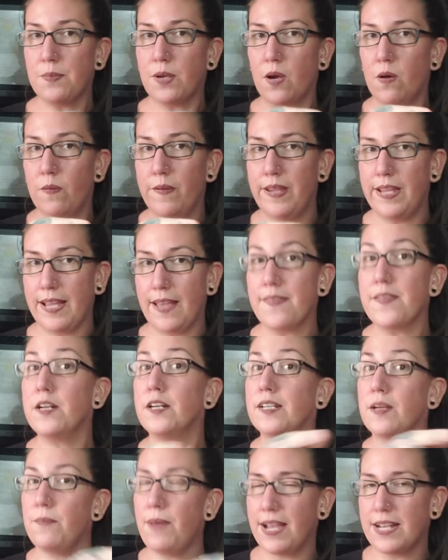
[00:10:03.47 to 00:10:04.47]
going and then
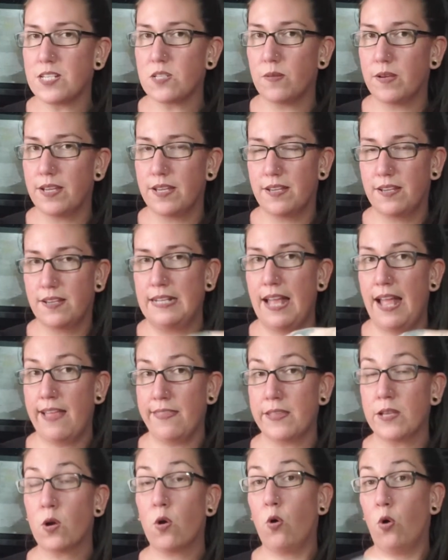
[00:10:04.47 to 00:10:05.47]
you'll come back to it.
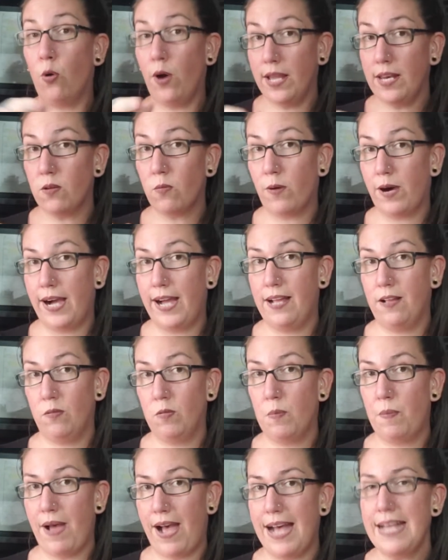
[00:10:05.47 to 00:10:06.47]
And then quite a while
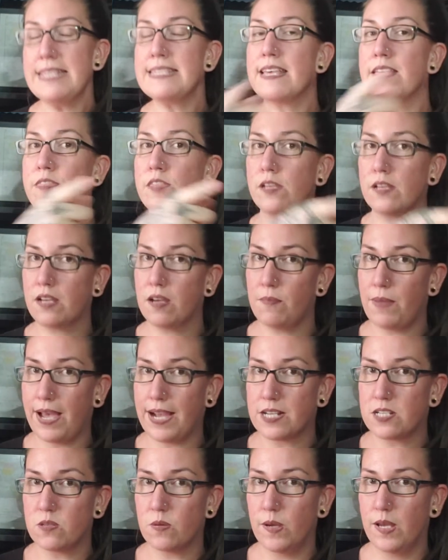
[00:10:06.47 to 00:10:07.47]
will pass and you'll come
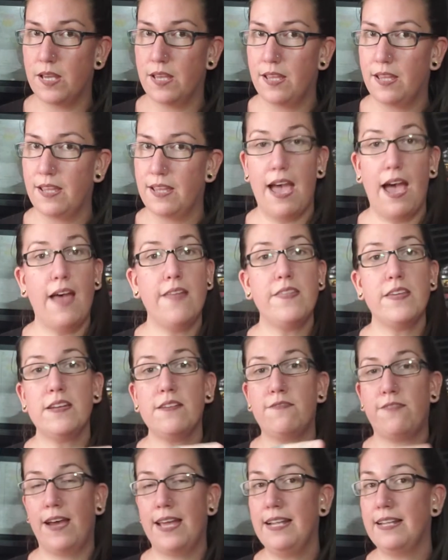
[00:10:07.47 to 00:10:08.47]
back to it. And
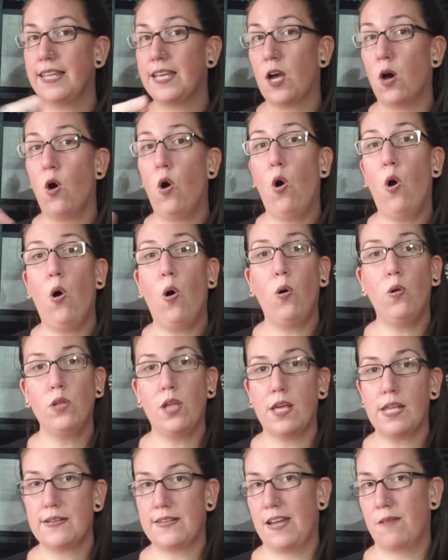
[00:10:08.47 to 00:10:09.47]
then finally a whole
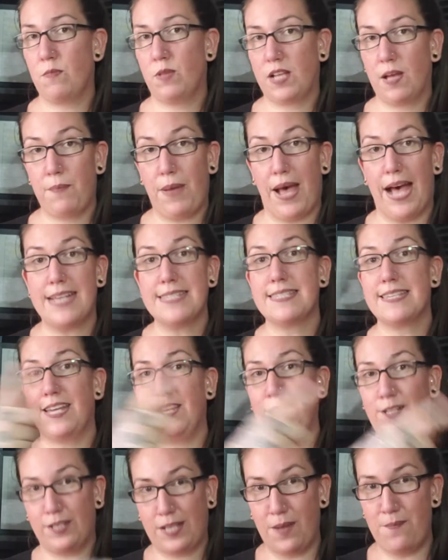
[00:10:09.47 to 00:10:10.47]
lot of time will pass and
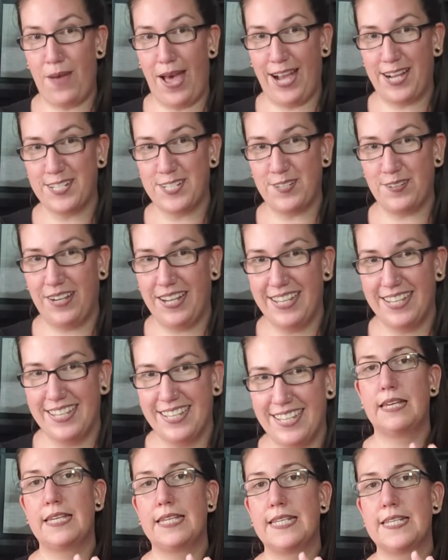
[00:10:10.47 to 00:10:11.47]
you'll come back to it.
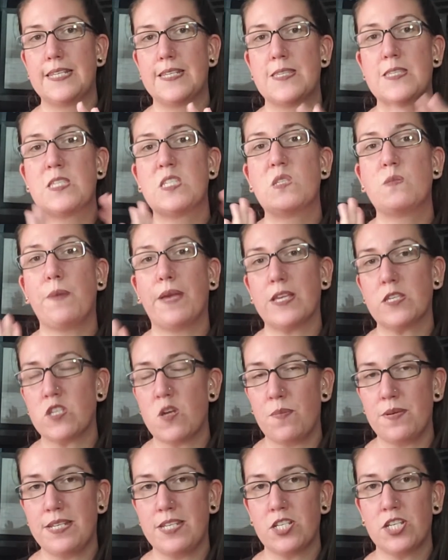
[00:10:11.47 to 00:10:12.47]
Spaced
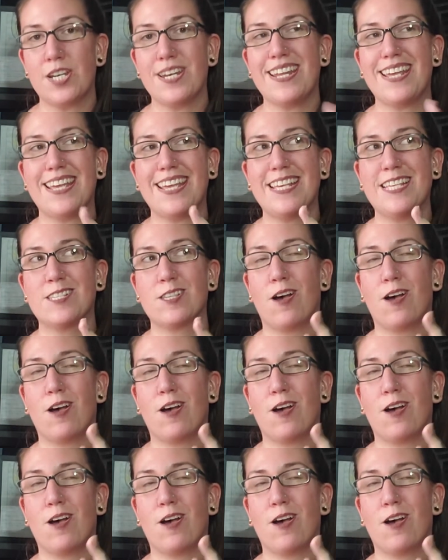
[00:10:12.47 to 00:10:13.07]
repetition is